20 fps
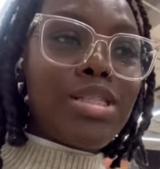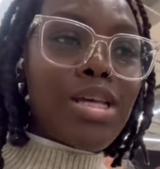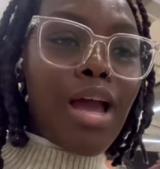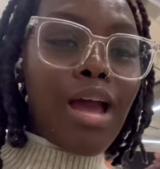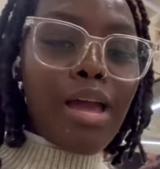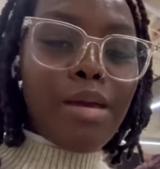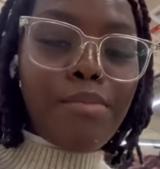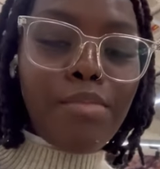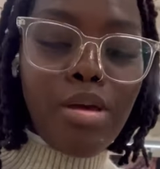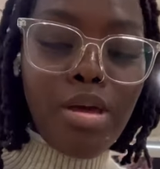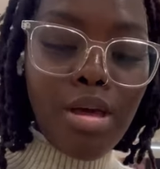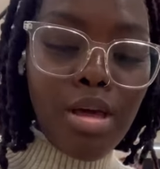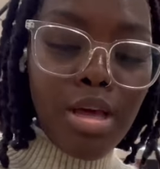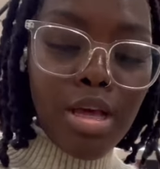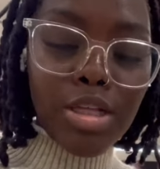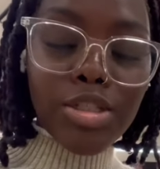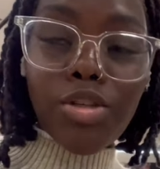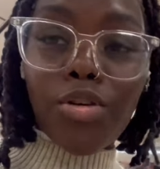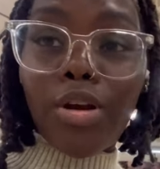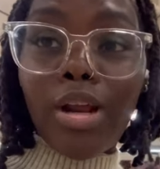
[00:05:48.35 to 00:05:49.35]
time,
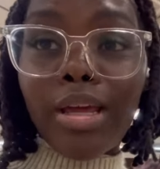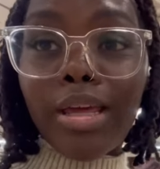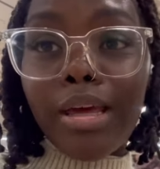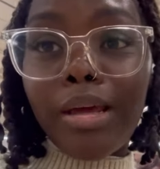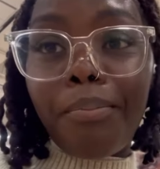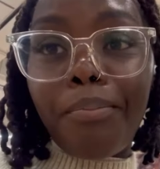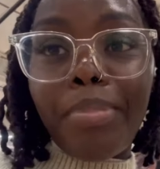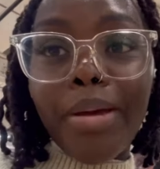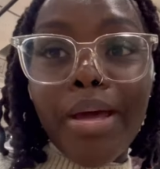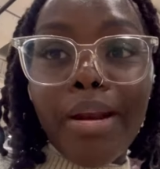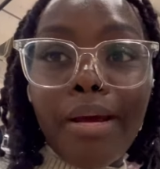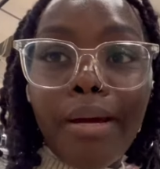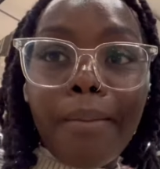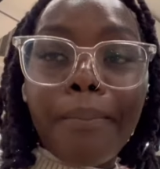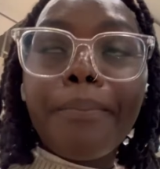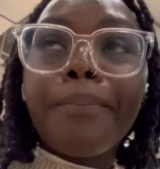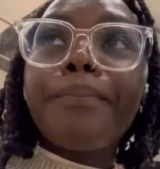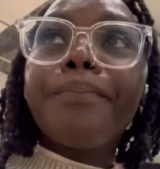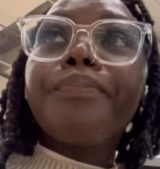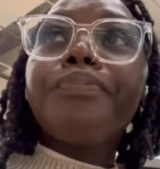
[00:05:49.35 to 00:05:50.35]
it's gonna get
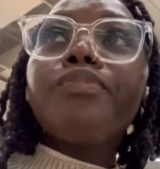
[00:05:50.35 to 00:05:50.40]
better.